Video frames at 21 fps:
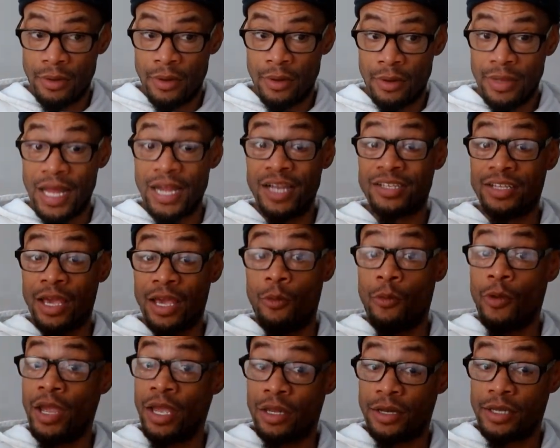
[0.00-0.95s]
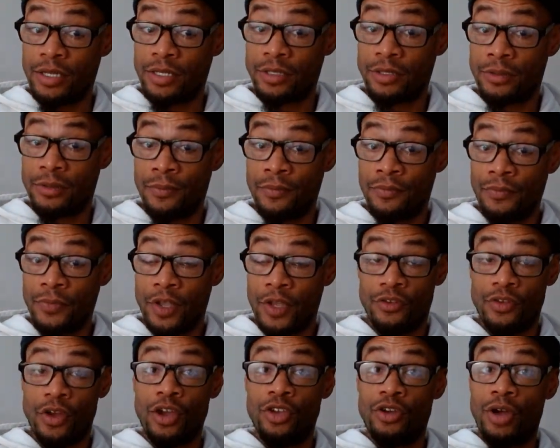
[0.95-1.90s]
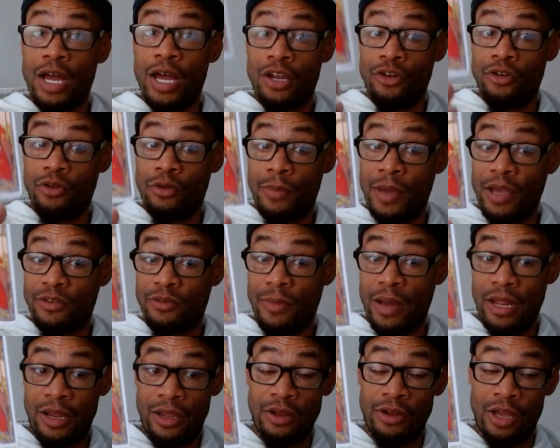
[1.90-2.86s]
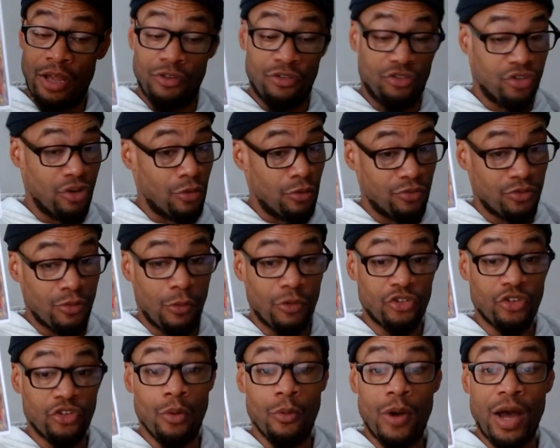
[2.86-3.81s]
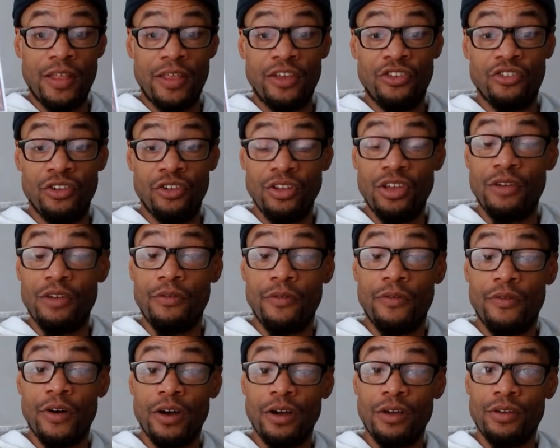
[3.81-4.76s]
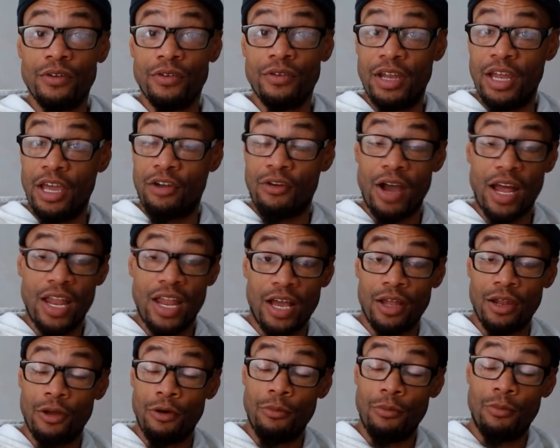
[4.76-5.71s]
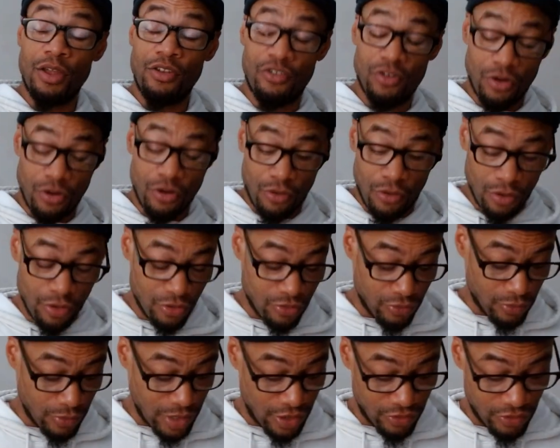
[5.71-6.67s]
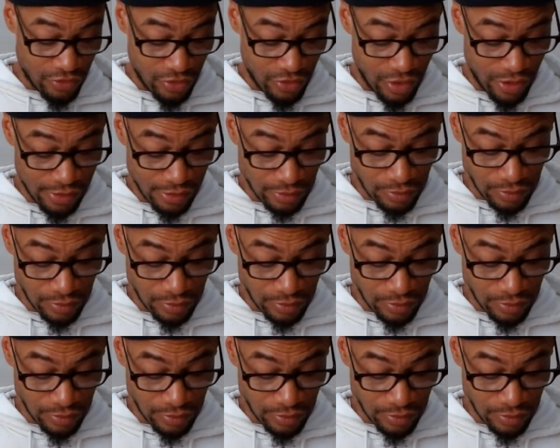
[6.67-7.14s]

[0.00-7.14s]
That is a weakness. Because all you got to do to make somebody do that, show them, show them why they should give a fuck. And they cry like a little bitch in the corner, is what I just heard.